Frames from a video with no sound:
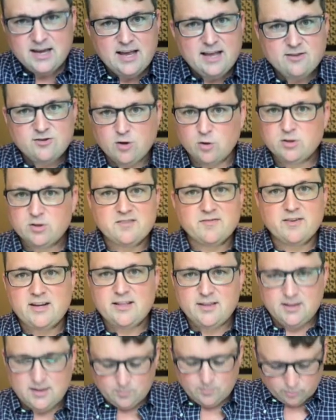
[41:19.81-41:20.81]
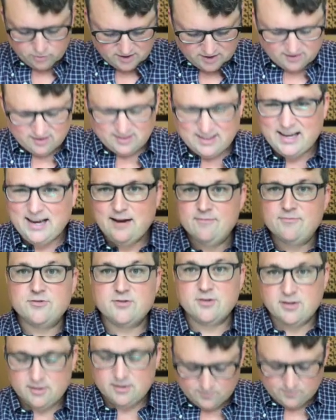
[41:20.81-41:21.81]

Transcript: don't leave anything that breathes alive to